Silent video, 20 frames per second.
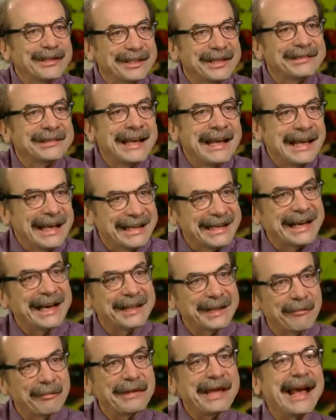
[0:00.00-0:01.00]
it just it
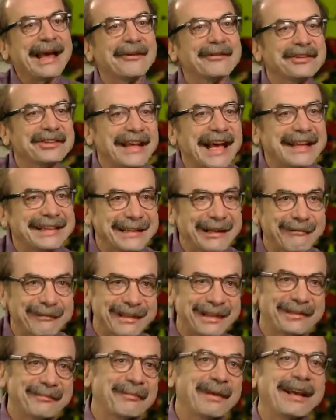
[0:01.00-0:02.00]
kind of, the piano sat there
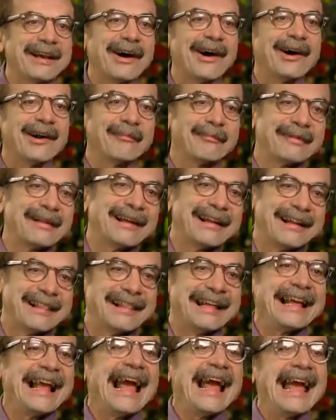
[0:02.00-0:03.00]
with this big harp kind of
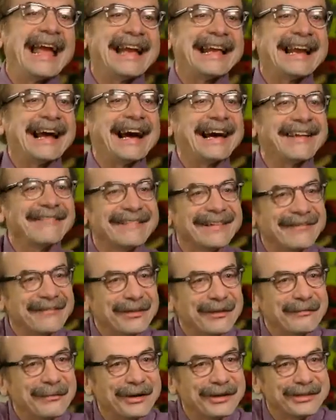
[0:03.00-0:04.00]
thing hanging out of it
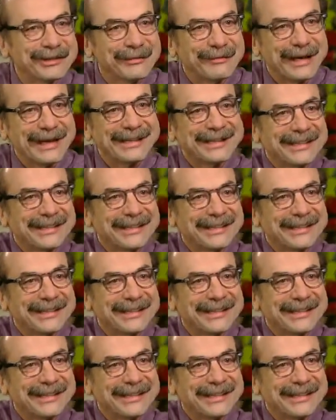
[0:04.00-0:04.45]
for yeah. most of my